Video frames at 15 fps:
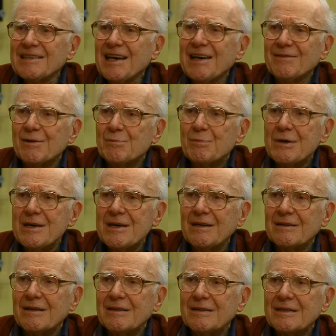to have
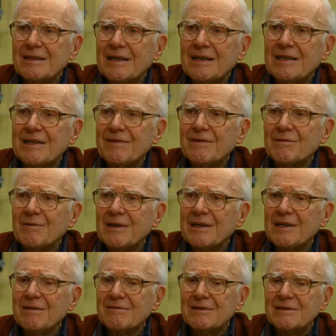appeal, and even when
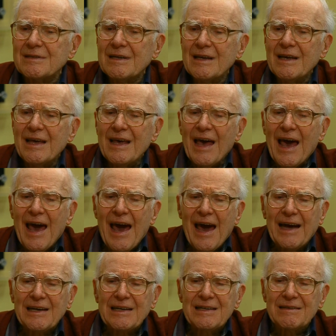he was
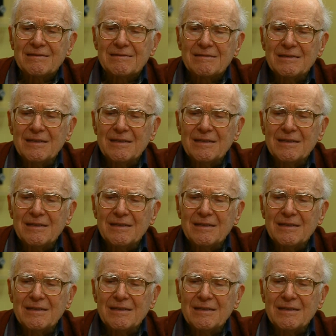acting